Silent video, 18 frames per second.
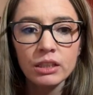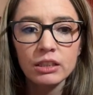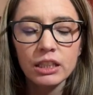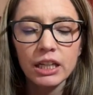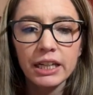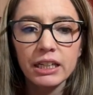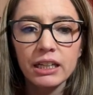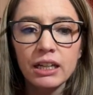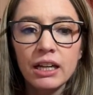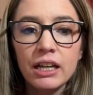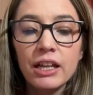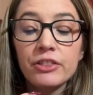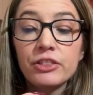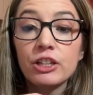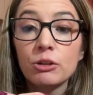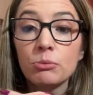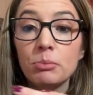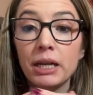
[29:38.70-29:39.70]
like
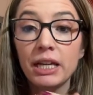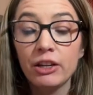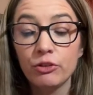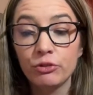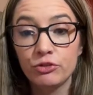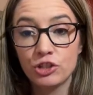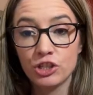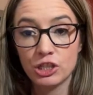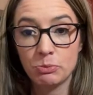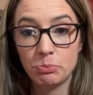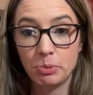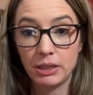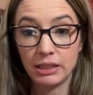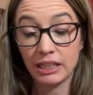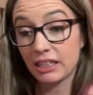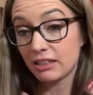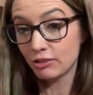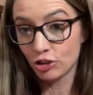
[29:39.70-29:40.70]
there may have just been,
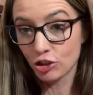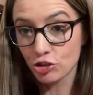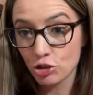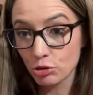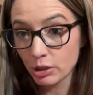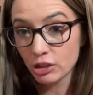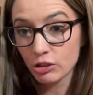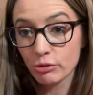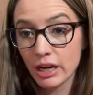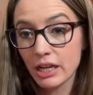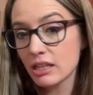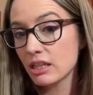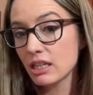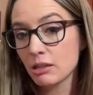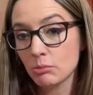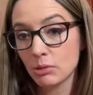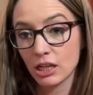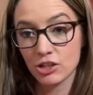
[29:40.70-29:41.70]
like you're doing the right
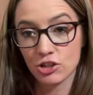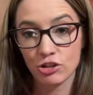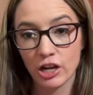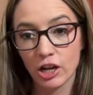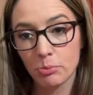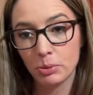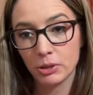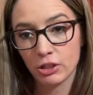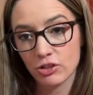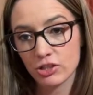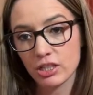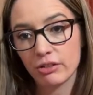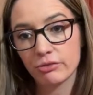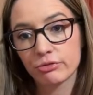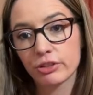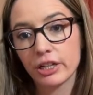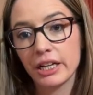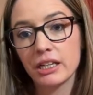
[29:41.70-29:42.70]
thing because you're helping
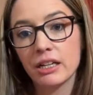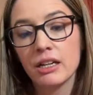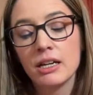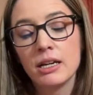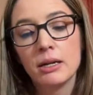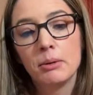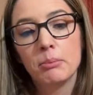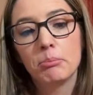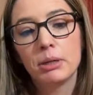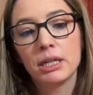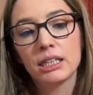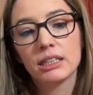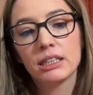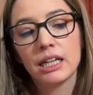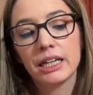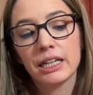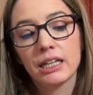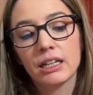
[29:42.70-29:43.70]
yourself, right? But
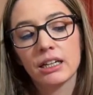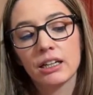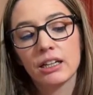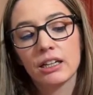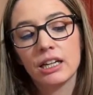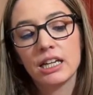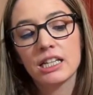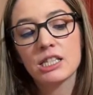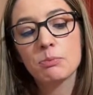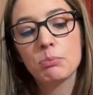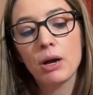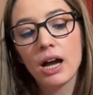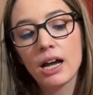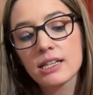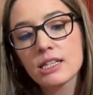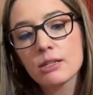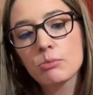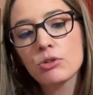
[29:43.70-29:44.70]
like it's
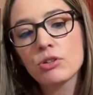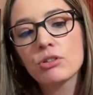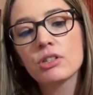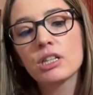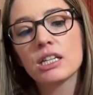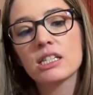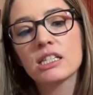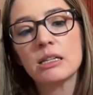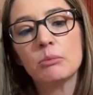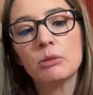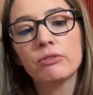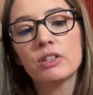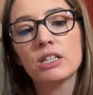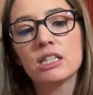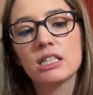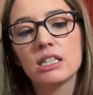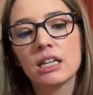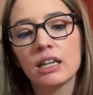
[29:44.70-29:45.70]
possible that some of
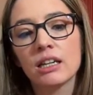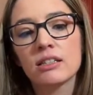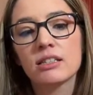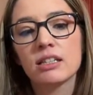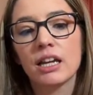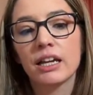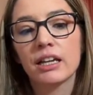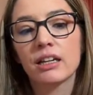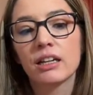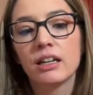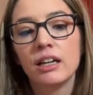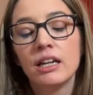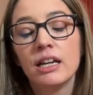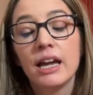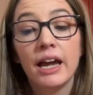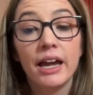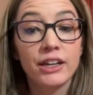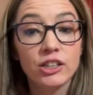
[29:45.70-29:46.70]
these things like
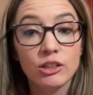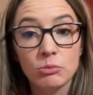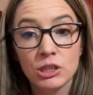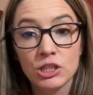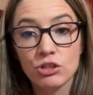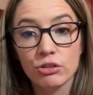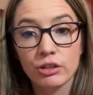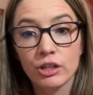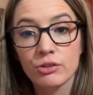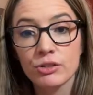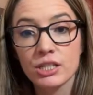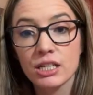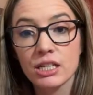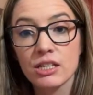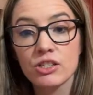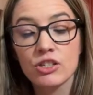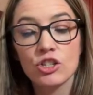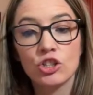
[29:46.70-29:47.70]

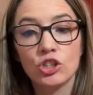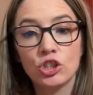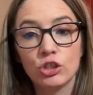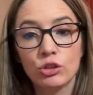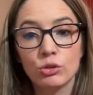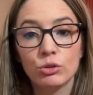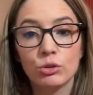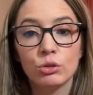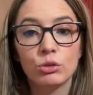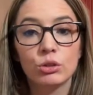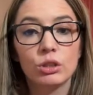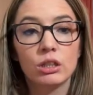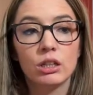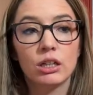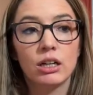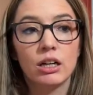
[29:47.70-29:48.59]
endometriosis, you